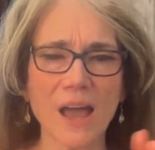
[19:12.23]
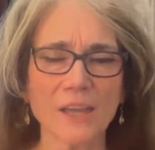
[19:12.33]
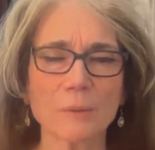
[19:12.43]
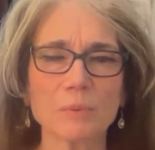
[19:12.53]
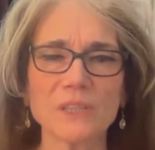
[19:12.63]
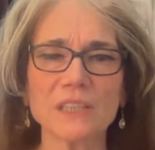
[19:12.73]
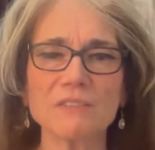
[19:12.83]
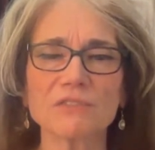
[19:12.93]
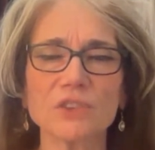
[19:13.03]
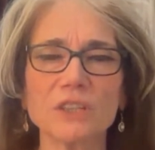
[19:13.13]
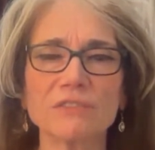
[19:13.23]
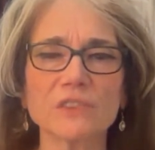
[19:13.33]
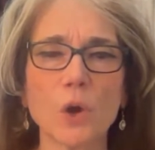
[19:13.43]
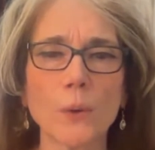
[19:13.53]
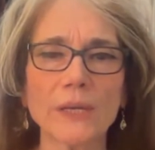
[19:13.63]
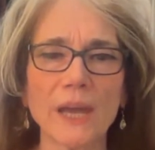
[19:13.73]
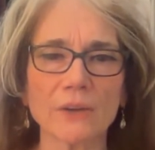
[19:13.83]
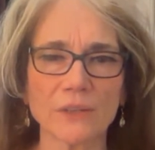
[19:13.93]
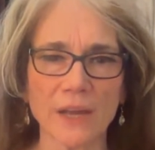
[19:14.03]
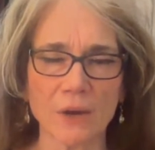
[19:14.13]
completely free, flowing
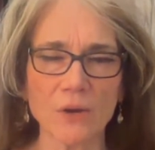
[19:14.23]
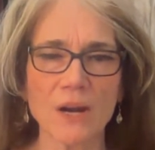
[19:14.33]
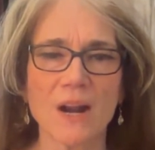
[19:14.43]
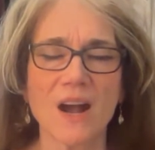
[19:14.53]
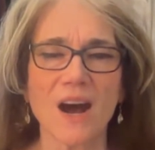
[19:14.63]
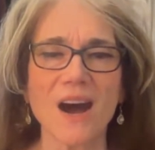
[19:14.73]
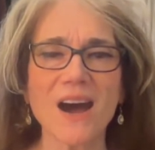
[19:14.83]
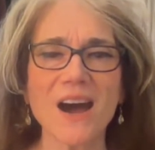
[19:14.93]
out now. I,